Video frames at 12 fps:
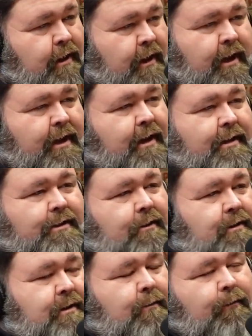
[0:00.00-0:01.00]
Yeah, and so I
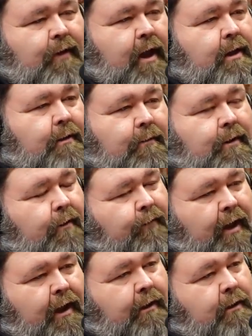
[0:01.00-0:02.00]
said, we've got I've
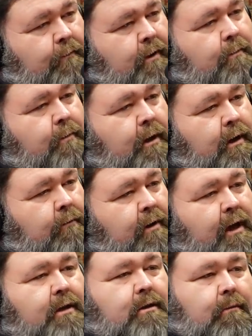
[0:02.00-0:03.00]
got a little bit of money. We
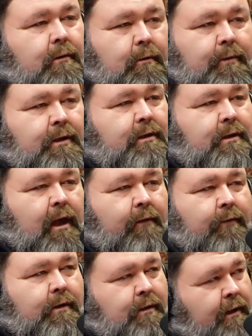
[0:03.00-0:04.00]
had a little bit of
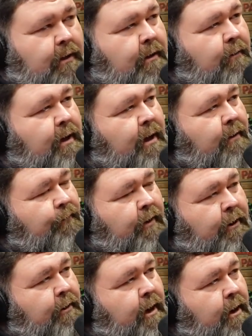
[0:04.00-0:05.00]
savings. We had
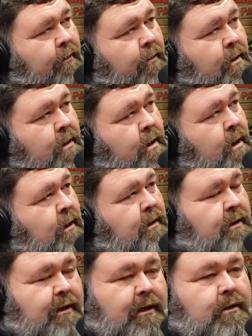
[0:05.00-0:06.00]
figured out
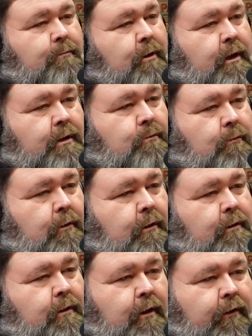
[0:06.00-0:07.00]
6 months
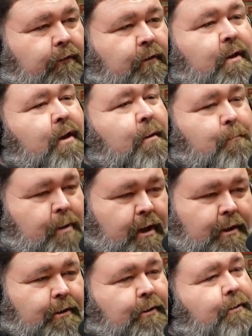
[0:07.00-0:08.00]
worth of
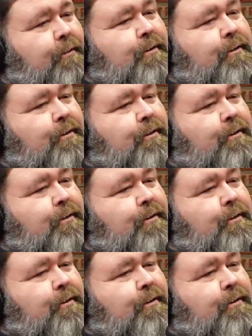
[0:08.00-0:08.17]
bills